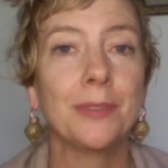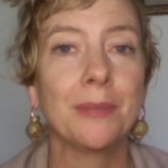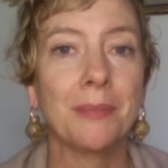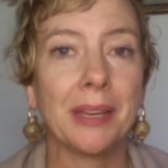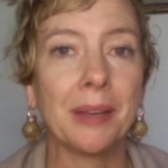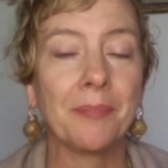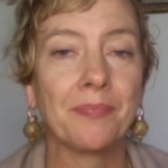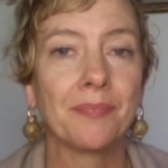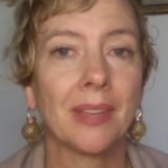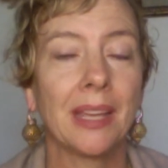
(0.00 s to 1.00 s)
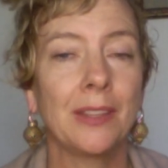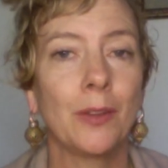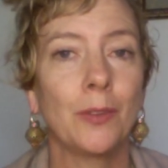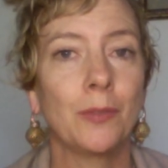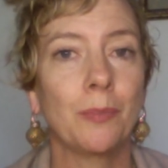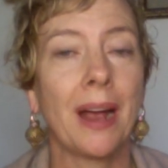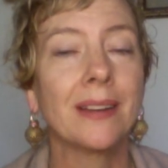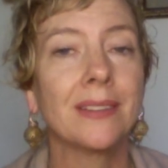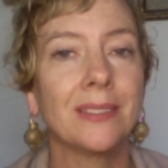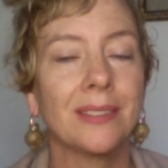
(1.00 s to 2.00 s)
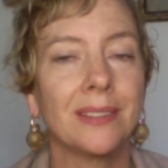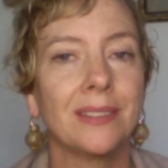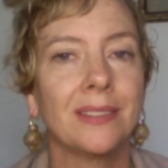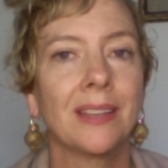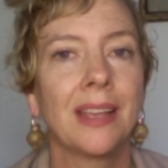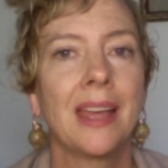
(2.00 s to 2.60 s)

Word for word: to me in those practices.